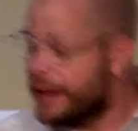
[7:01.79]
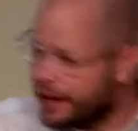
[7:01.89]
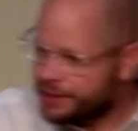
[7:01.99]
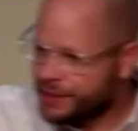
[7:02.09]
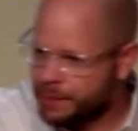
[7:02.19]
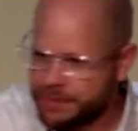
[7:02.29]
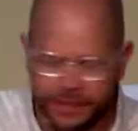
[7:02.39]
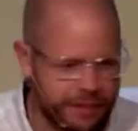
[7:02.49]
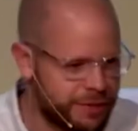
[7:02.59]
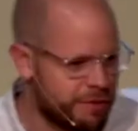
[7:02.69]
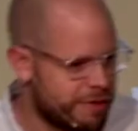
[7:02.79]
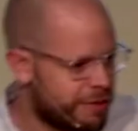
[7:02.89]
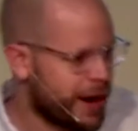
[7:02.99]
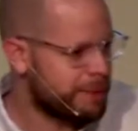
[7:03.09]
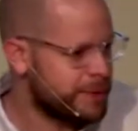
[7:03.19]
gathered up the leftover
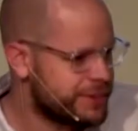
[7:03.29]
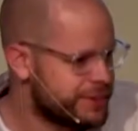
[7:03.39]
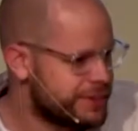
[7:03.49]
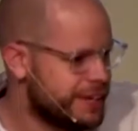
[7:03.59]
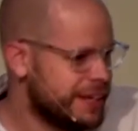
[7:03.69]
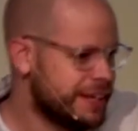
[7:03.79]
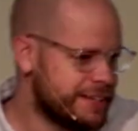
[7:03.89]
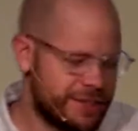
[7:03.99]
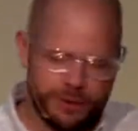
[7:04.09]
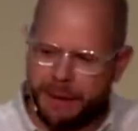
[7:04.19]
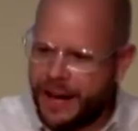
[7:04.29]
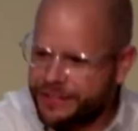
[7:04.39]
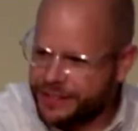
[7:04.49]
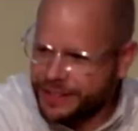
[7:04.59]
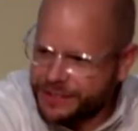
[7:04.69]
fragments into
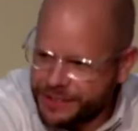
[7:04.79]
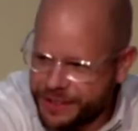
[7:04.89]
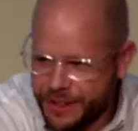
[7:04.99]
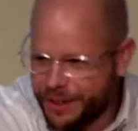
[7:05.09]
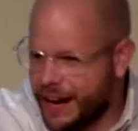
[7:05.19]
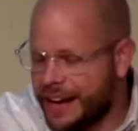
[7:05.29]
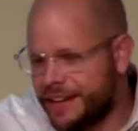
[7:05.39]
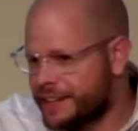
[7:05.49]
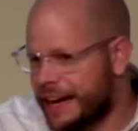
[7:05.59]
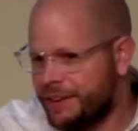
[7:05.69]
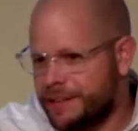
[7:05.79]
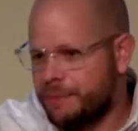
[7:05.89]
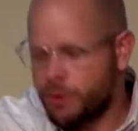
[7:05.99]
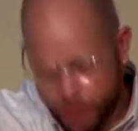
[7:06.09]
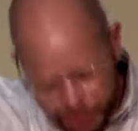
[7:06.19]
baskets. There, I didn't count
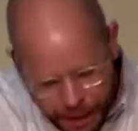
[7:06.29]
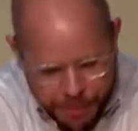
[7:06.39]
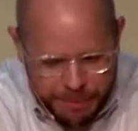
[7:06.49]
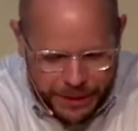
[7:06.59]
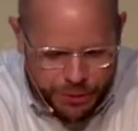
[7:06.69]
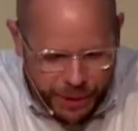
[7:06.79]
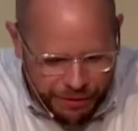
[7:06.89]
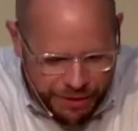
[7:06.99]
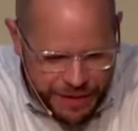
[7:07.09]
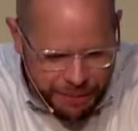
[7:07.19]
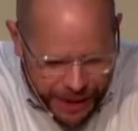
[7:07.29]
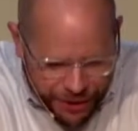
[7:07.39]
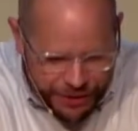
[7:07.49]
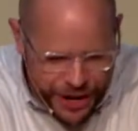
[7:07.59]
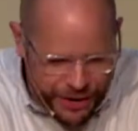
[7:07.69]
them. There were probably 12 of them. I
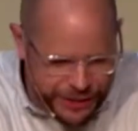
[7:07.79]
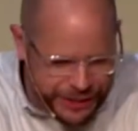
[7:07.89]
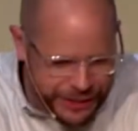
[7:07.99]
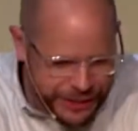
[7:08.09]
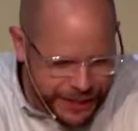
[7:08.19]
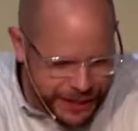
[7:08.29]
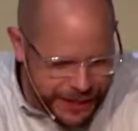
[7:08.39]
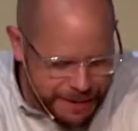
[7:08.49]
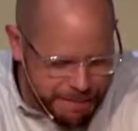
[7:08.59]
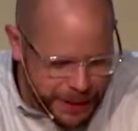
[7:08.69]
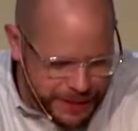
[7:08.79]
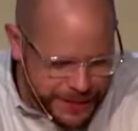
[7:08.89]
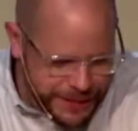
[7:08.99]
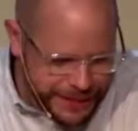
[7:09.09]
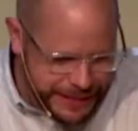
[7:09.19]
don't know. But